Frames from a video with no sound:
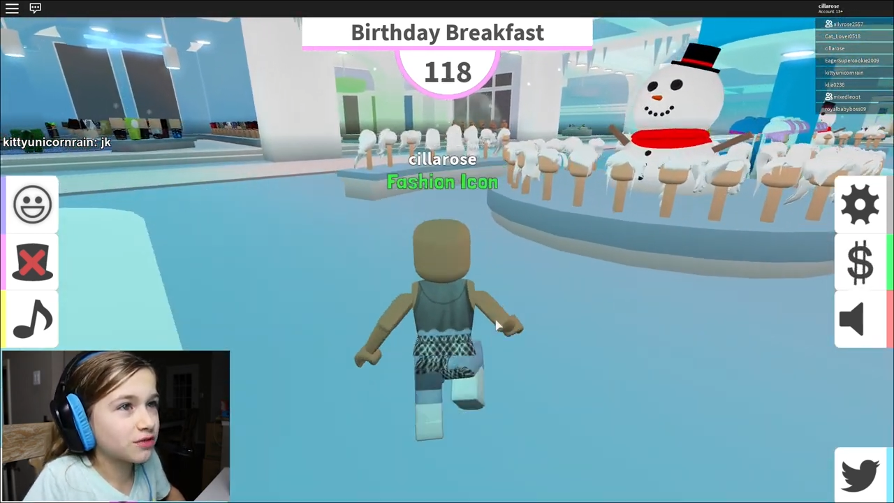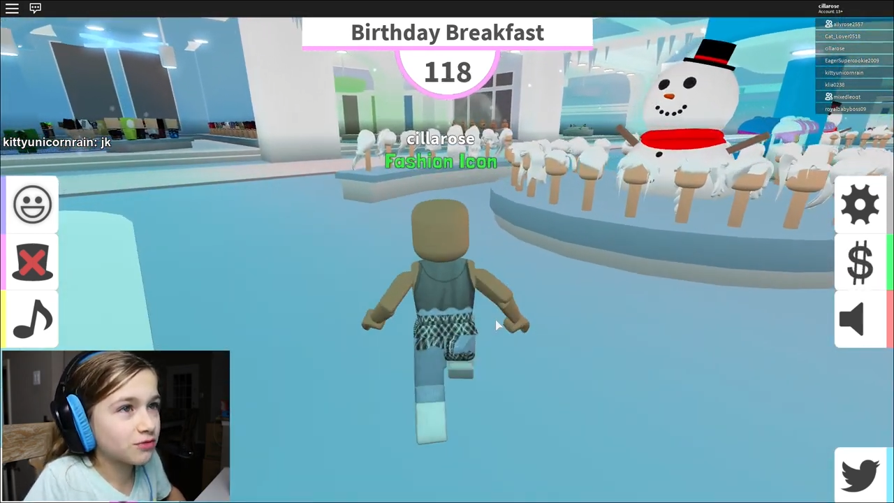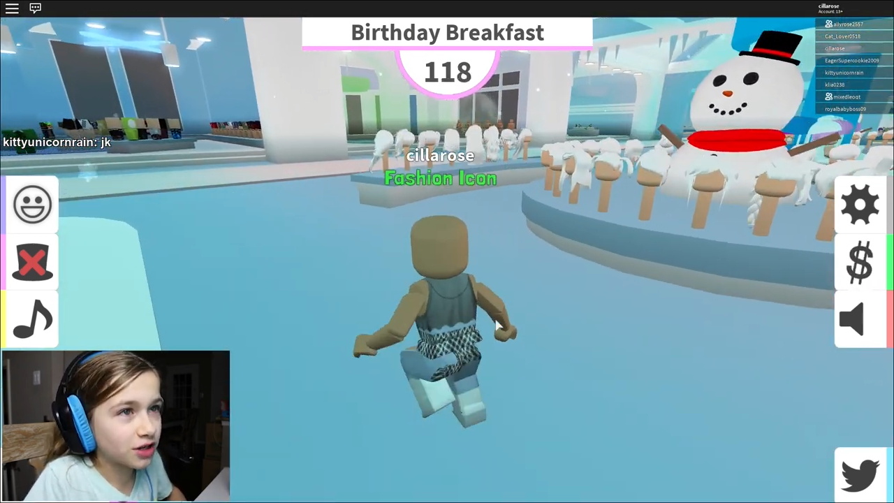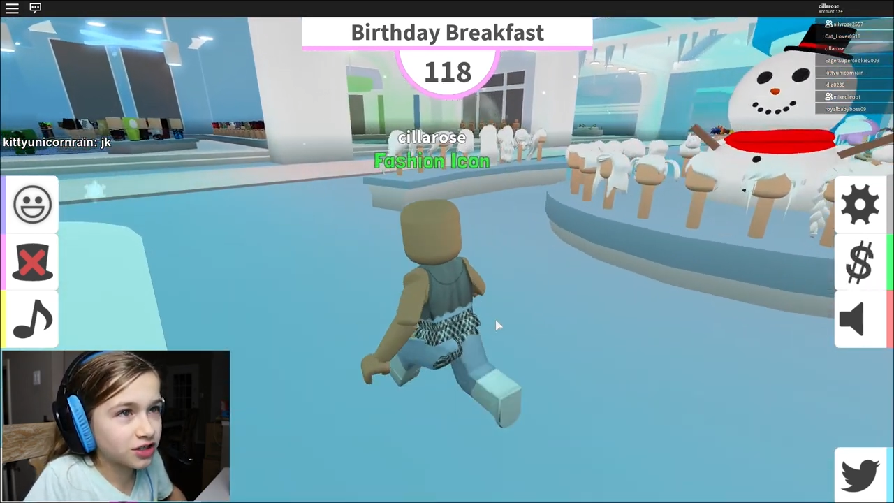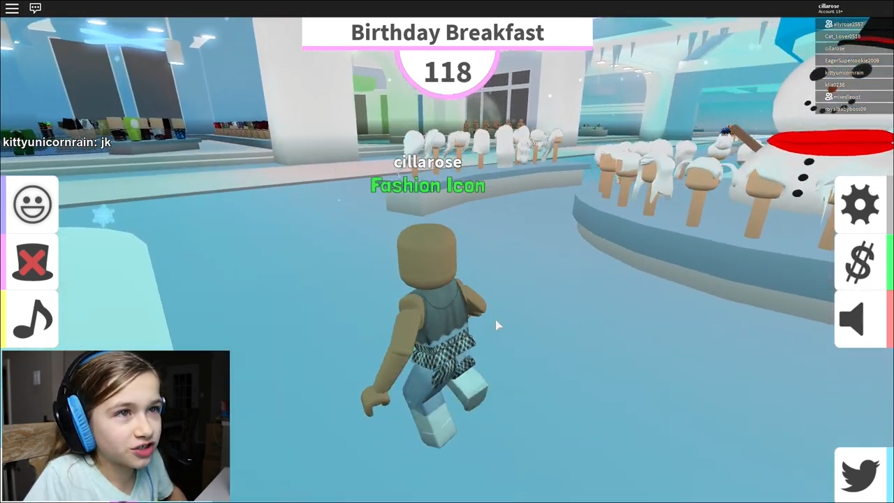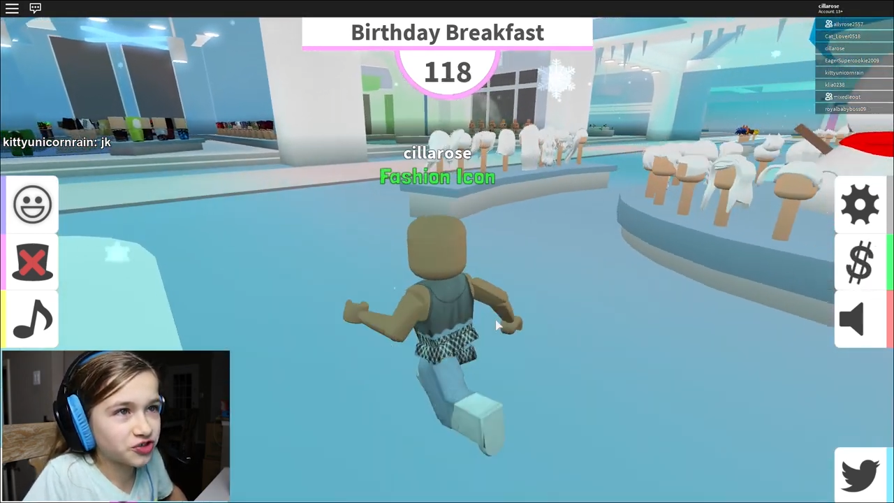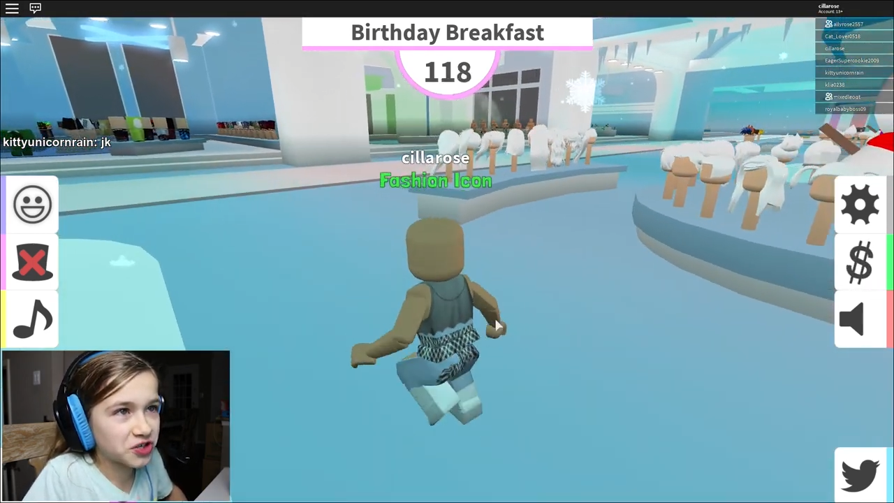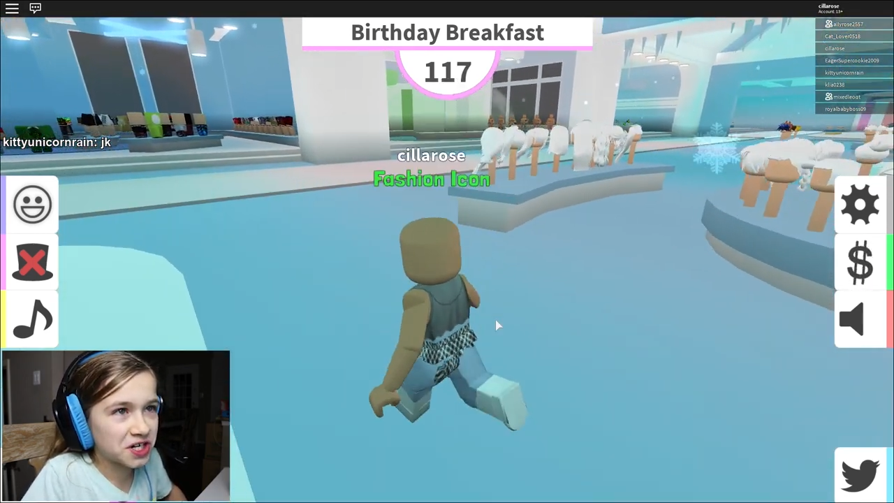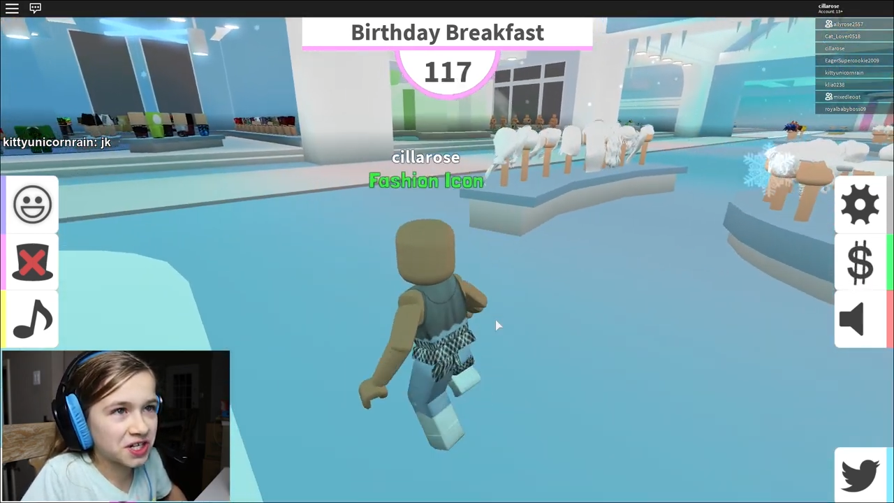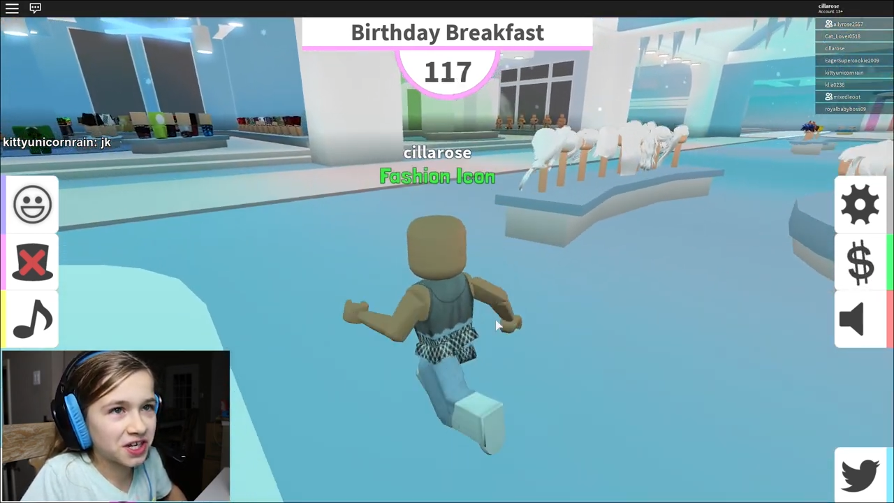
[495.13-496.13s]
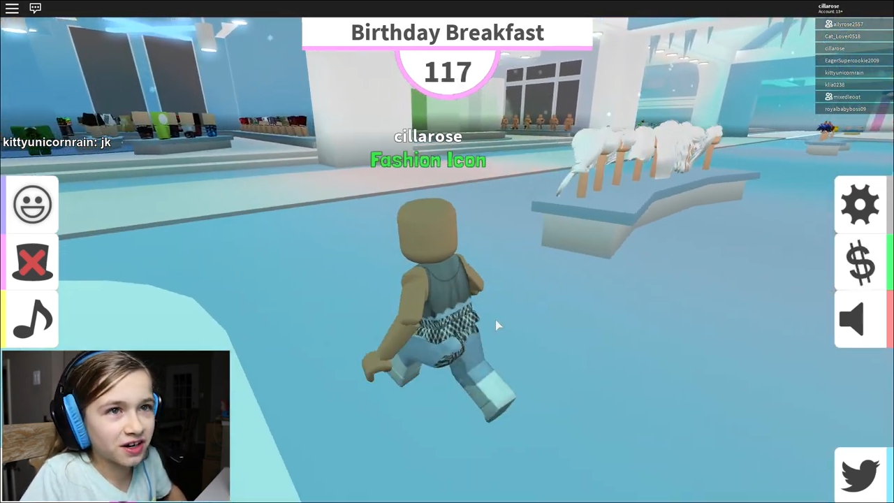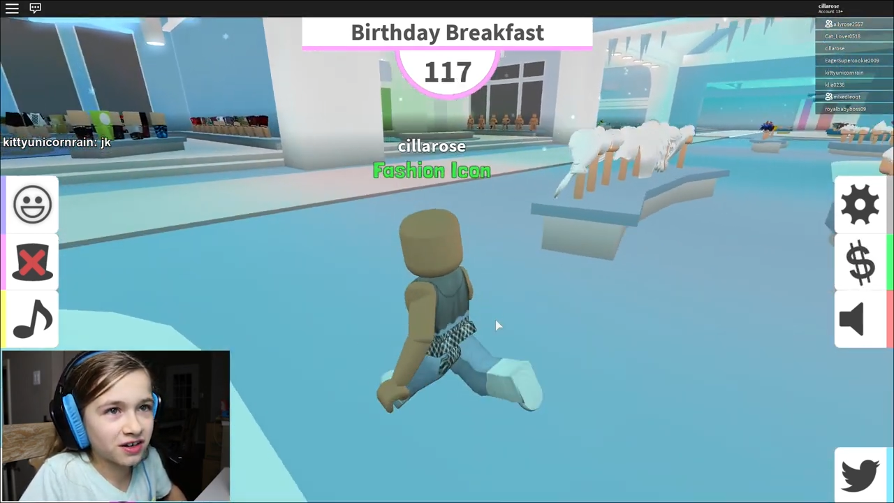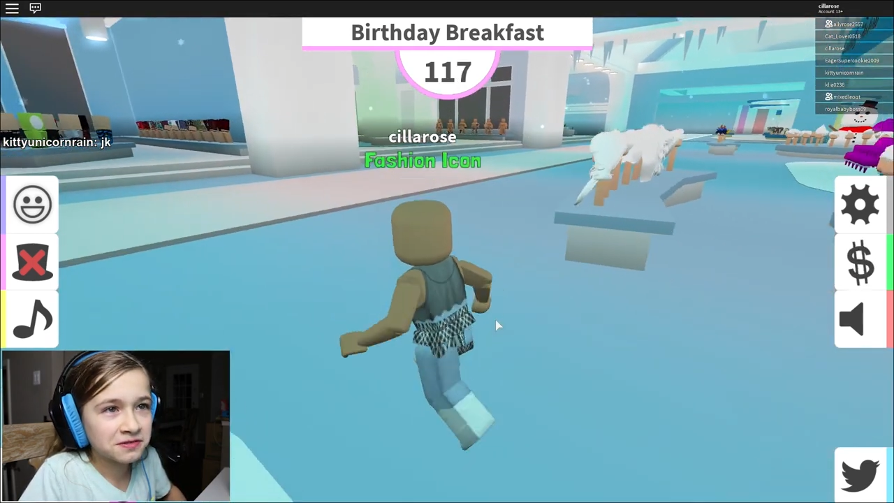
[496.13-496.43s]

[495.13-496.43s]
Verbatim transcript: concentrating here.